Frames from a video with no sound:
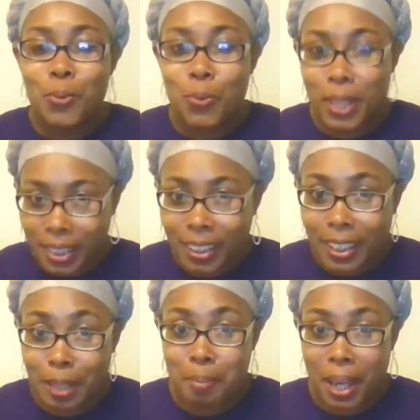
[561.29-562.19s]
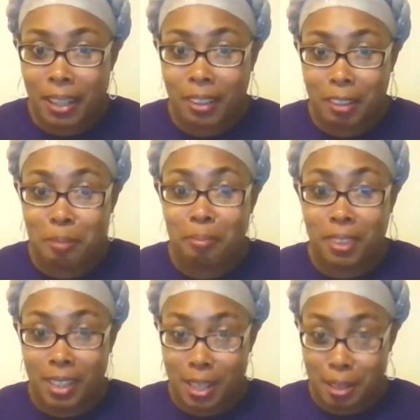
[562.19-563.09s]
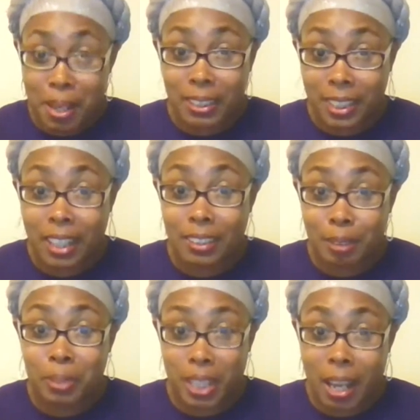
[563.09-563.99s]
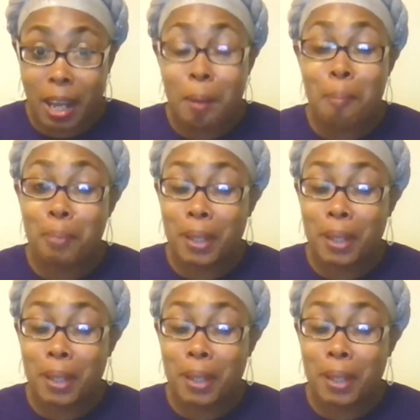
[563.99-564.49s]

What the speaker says: We can get it back up. It may take some time,